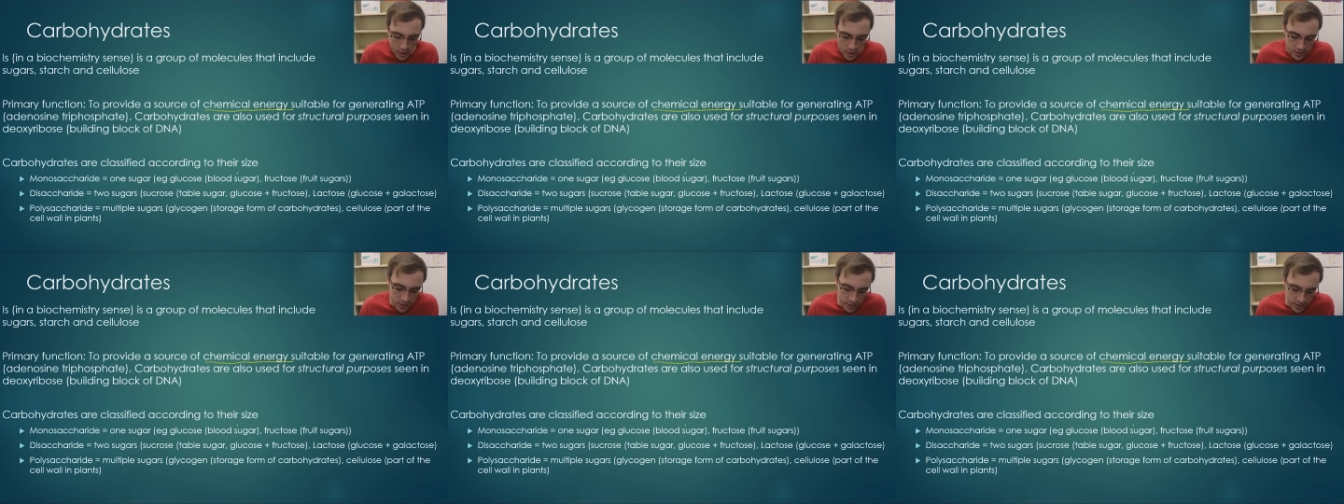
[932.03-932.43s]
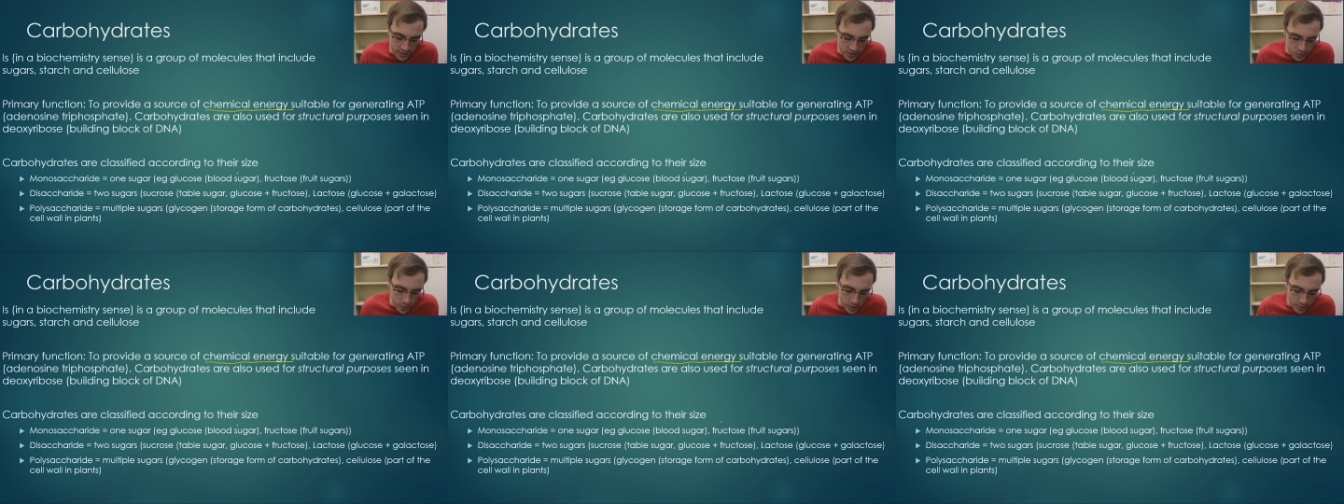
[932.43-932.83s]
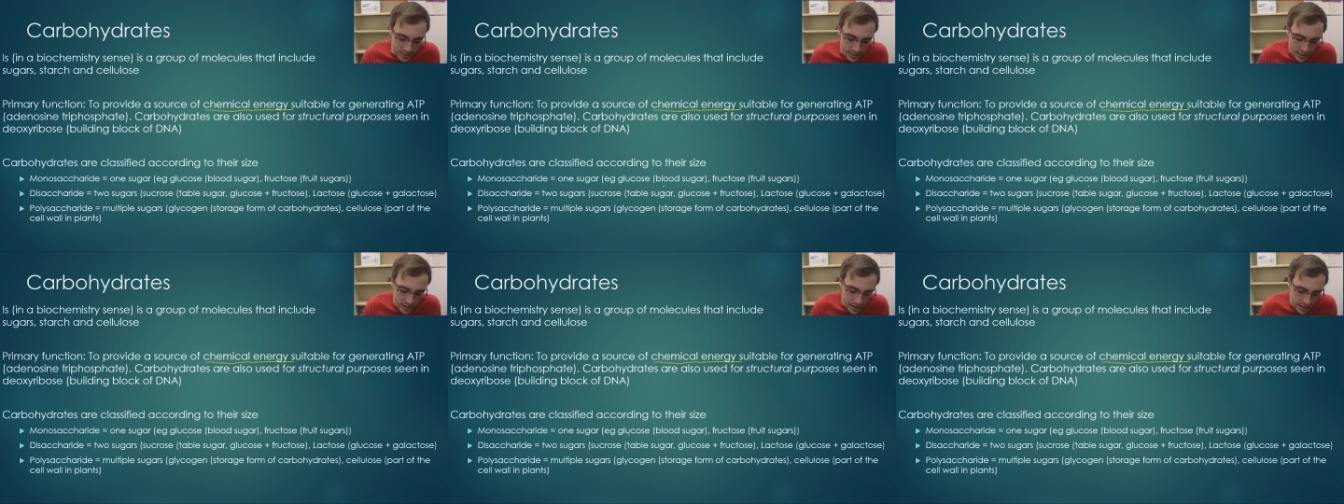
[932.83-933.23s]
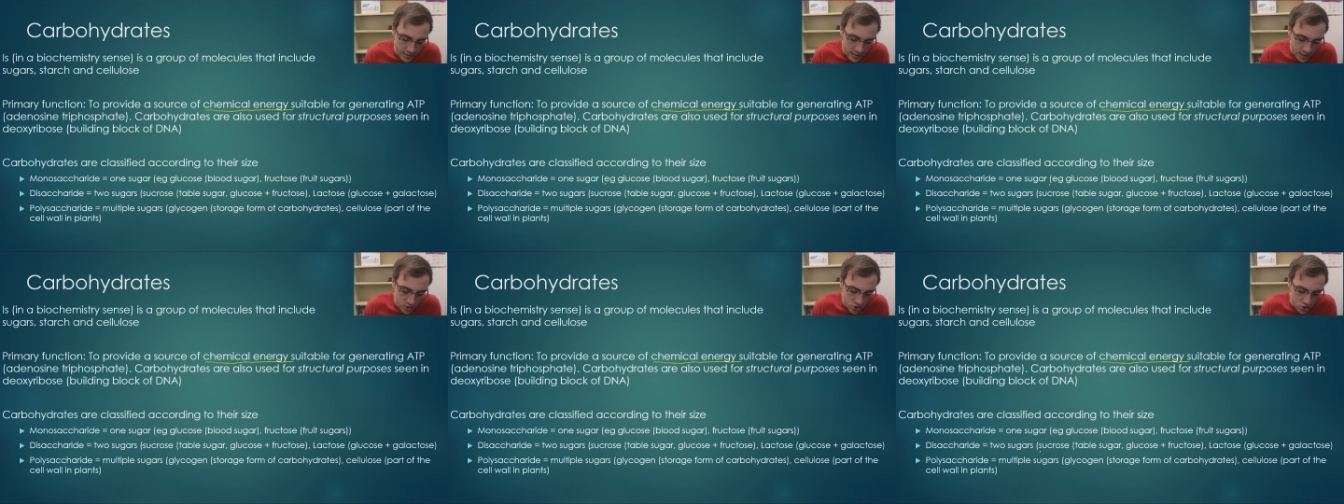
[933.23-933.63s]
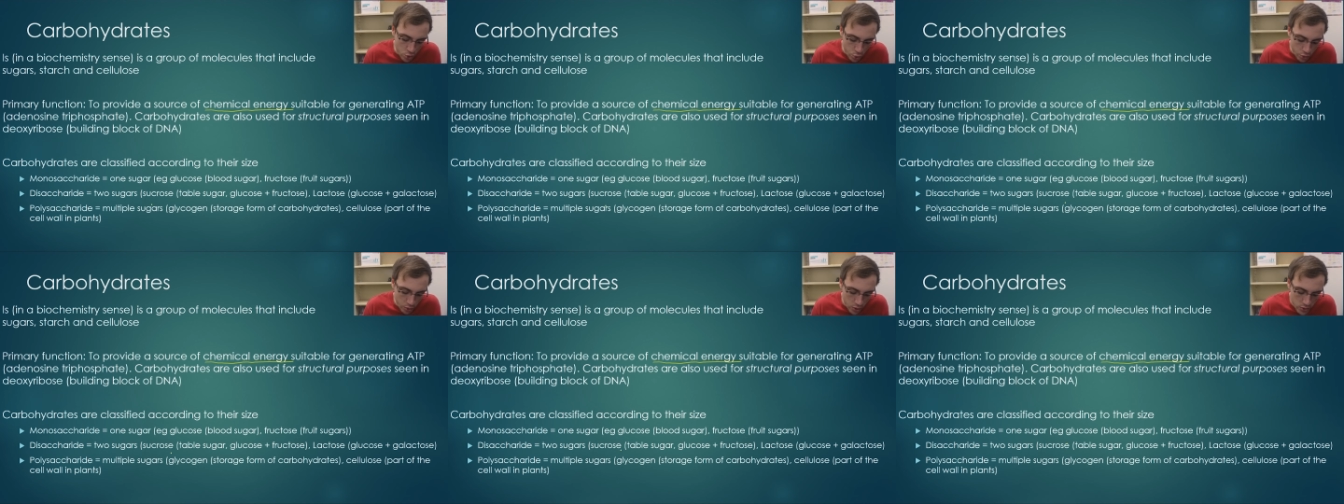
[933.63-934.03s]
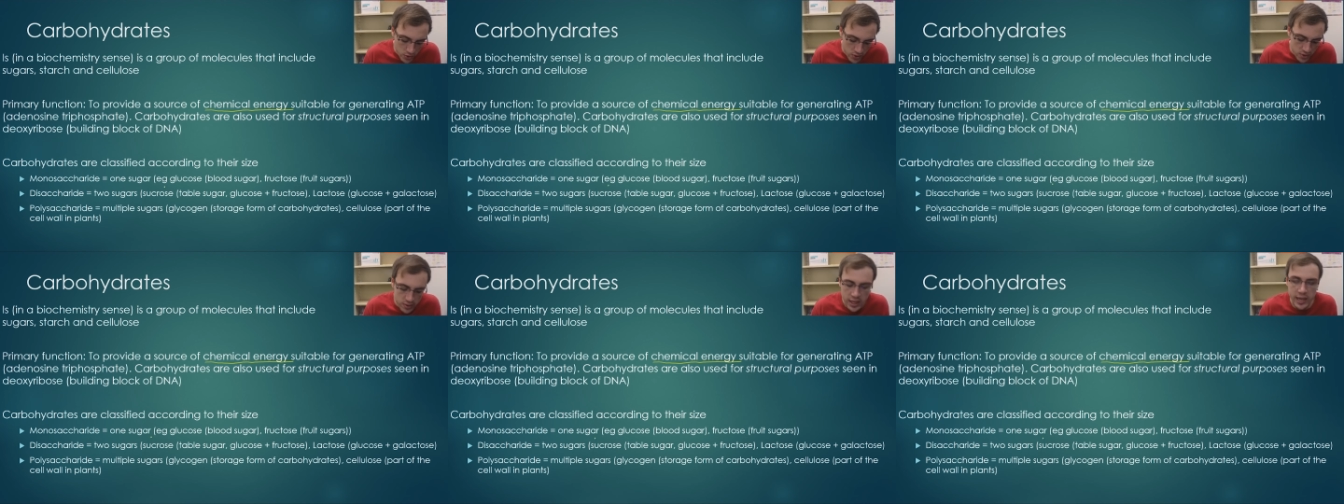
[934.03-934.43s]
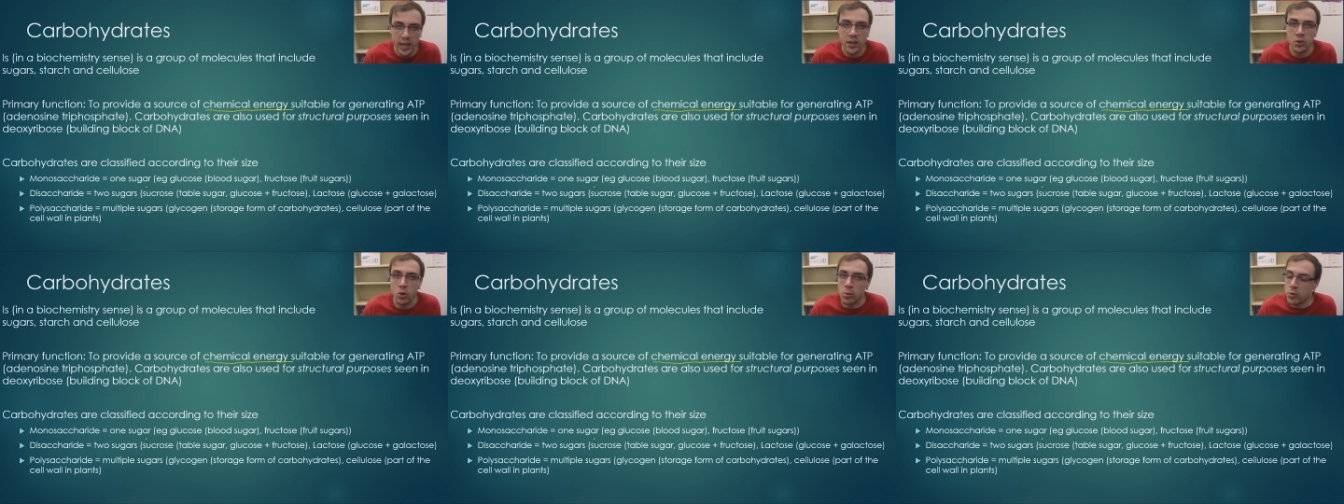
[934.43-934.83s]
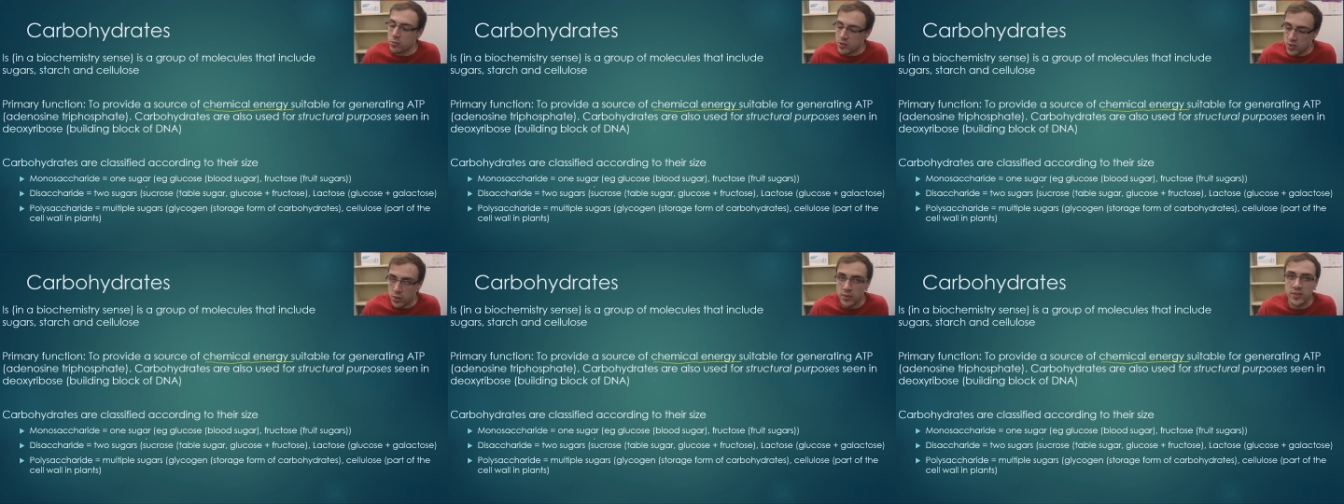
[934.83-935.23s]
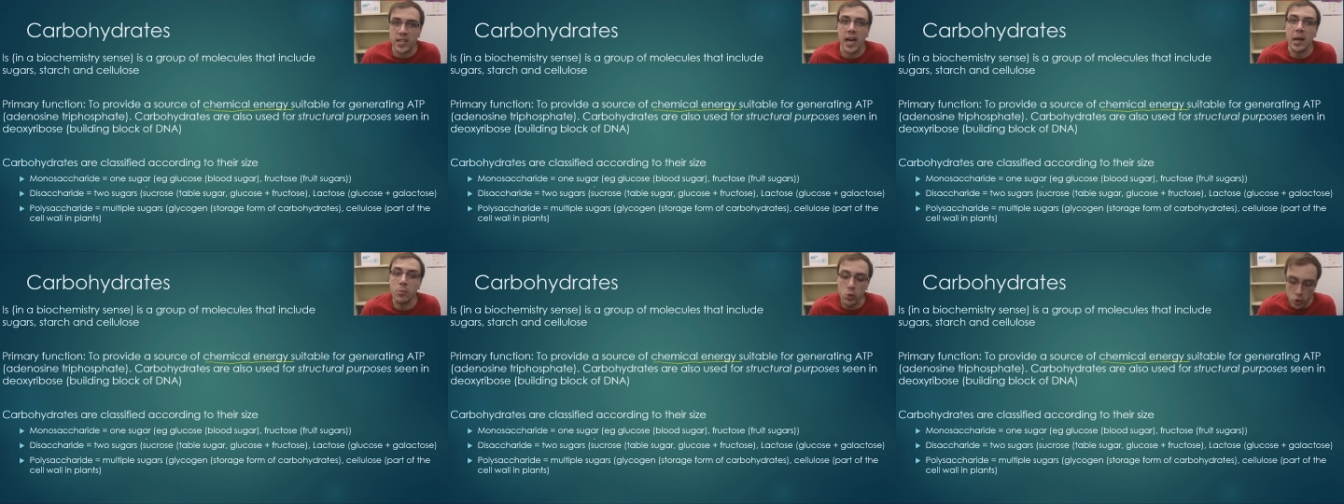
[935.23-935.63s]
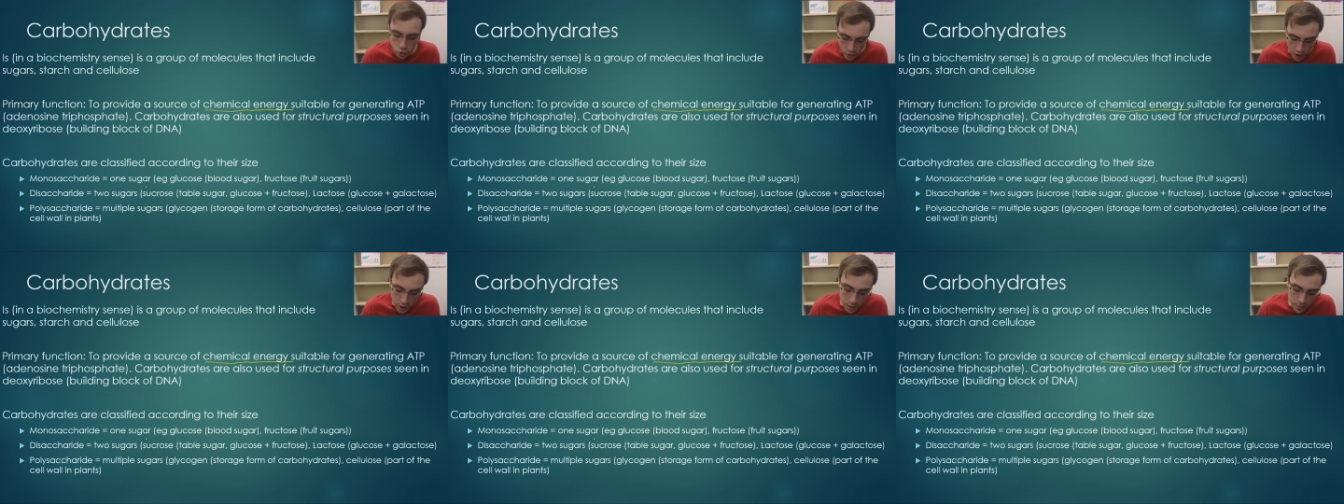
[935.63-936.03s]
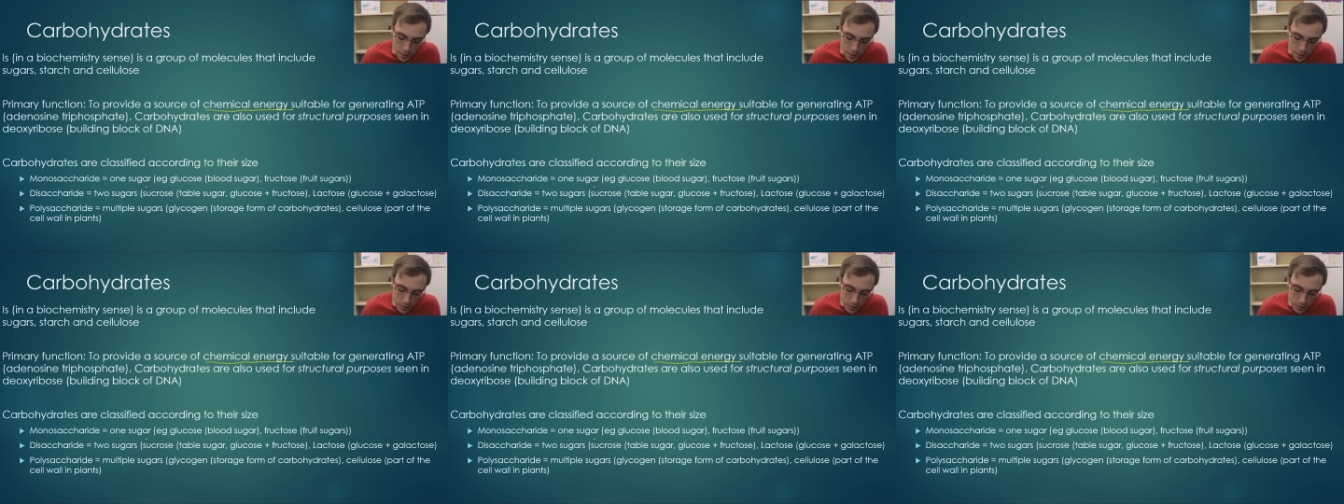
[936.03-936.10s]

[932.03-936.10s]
So this is where we see things like sucrose, like our normal sort of table sugar,